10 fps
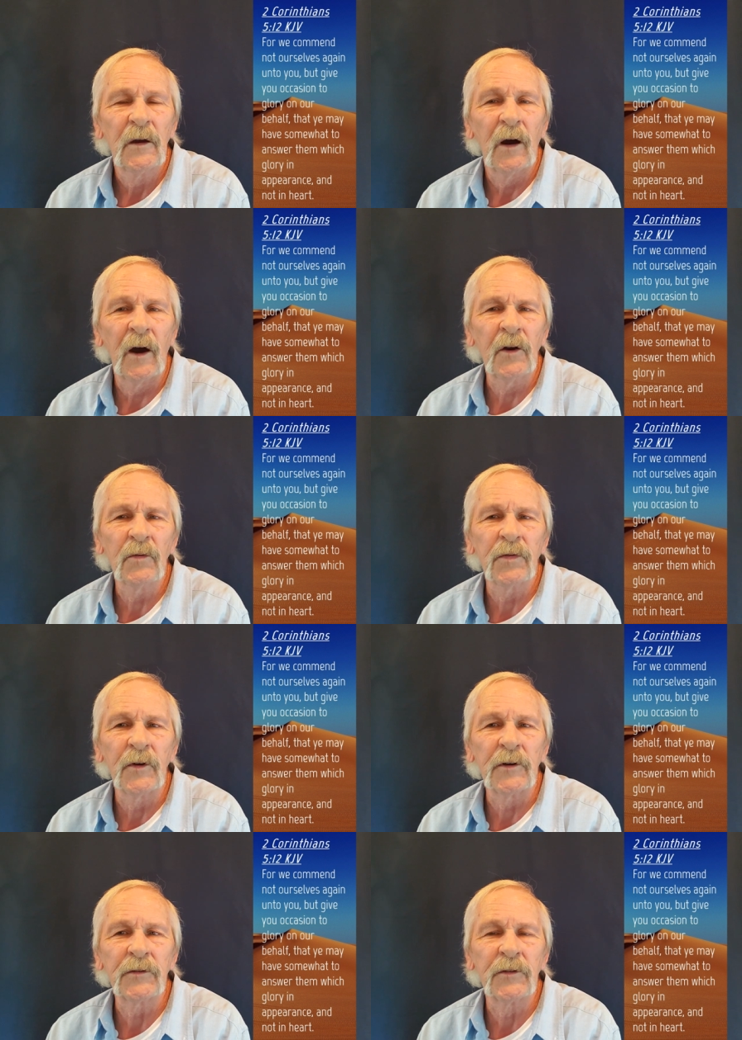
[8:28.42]
I don't
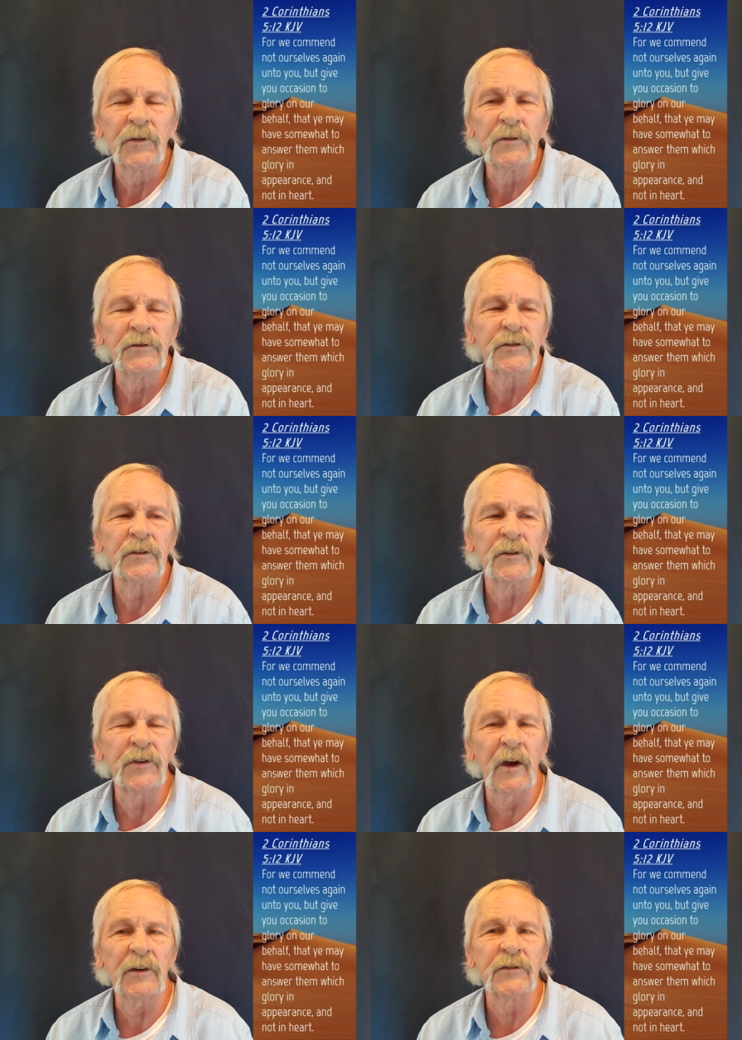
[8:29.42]
think that the
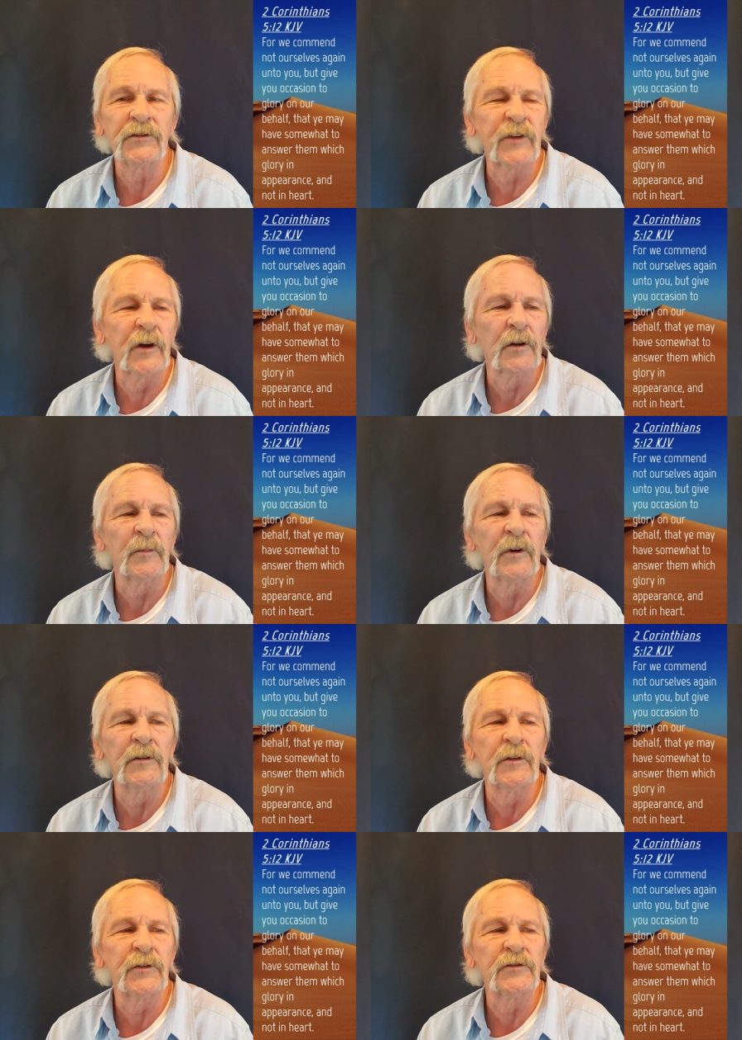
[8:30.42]
text is telling me
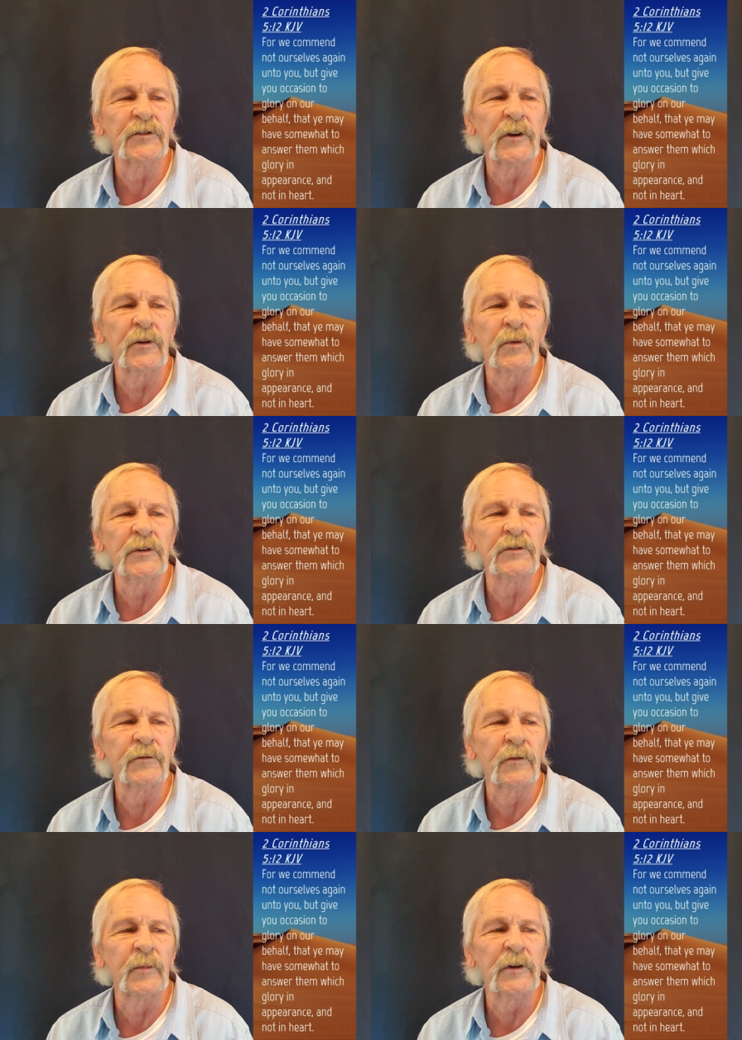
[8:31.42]
that there's any reason
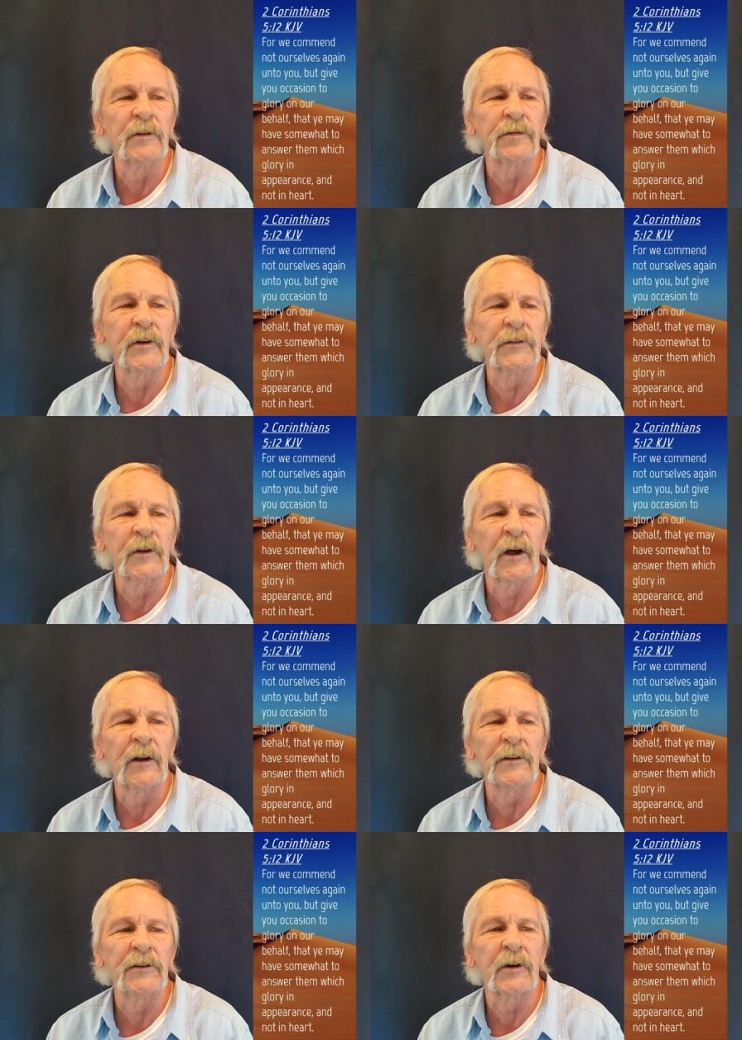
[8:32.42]
for me to think that I
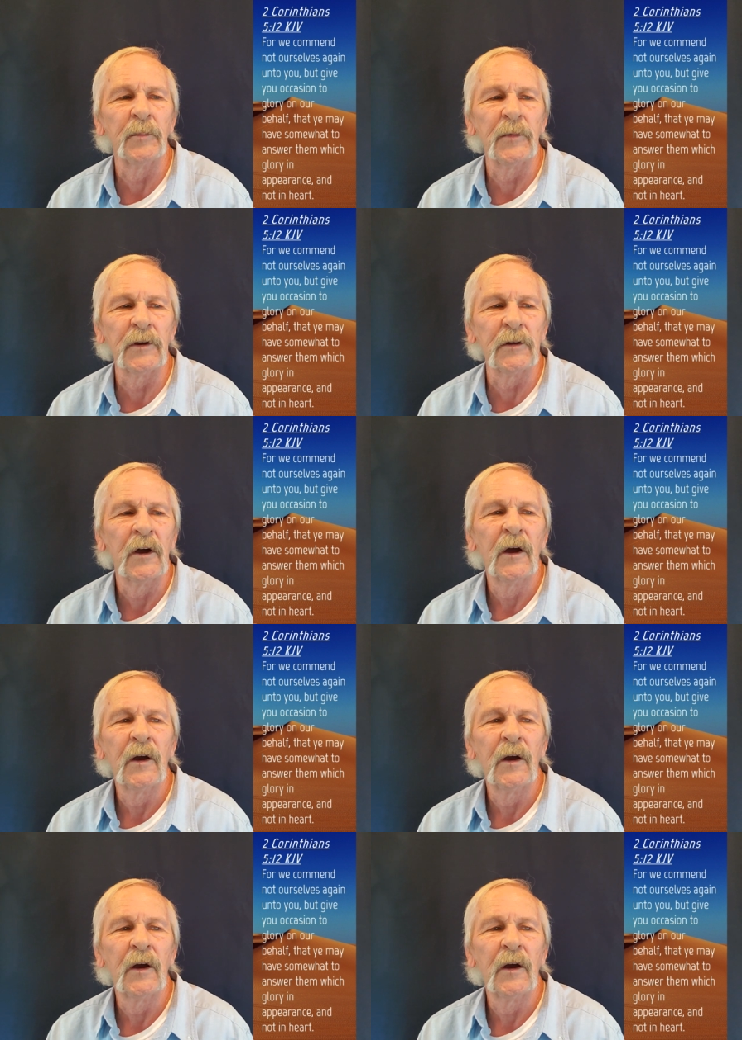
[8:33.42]
need to commend